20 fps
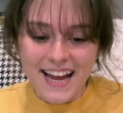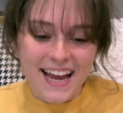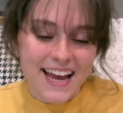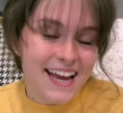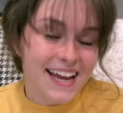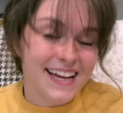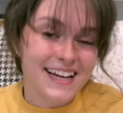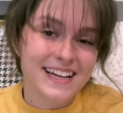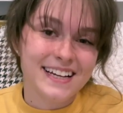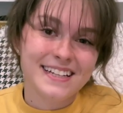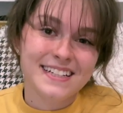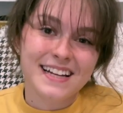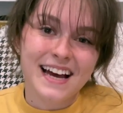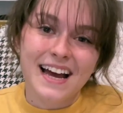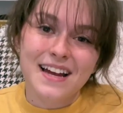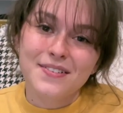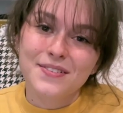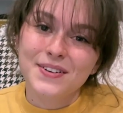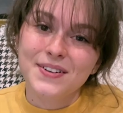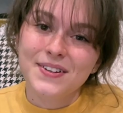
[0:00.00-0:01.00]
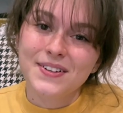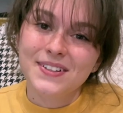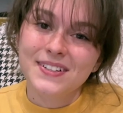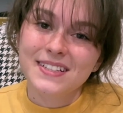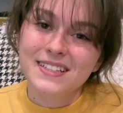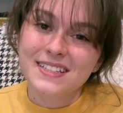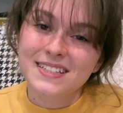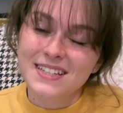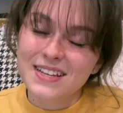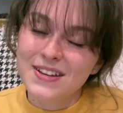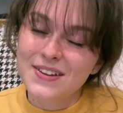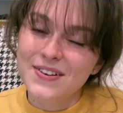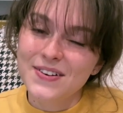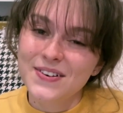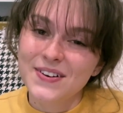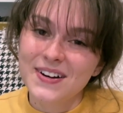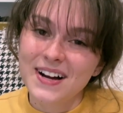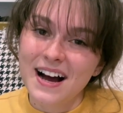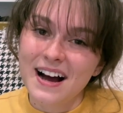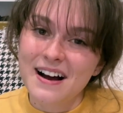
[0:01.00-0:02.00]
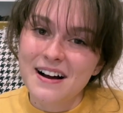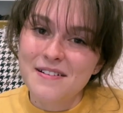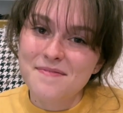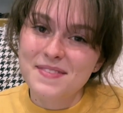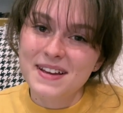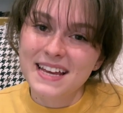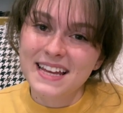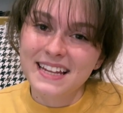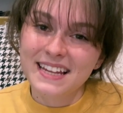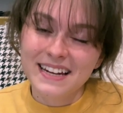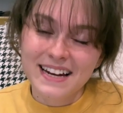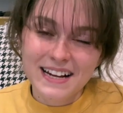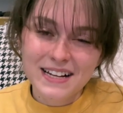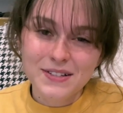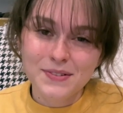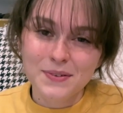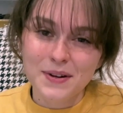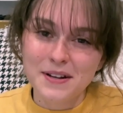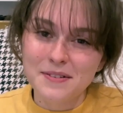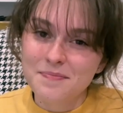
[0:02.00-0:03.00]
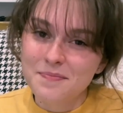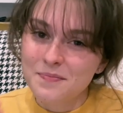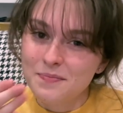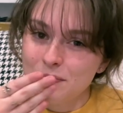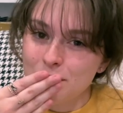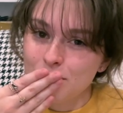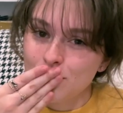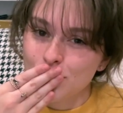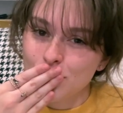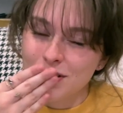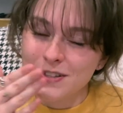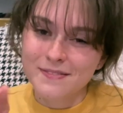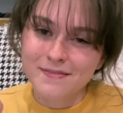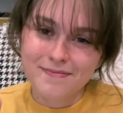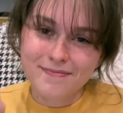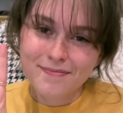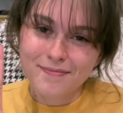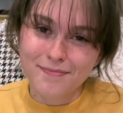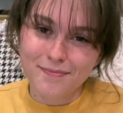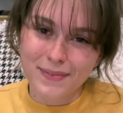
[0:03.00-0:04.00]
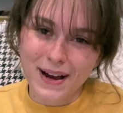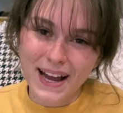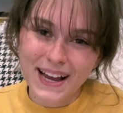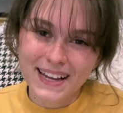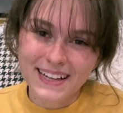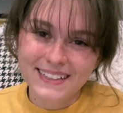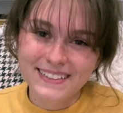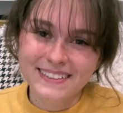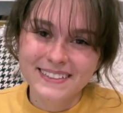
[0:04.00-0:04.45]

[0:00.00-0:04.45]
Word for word: And I will see you um, in the next one. Bye.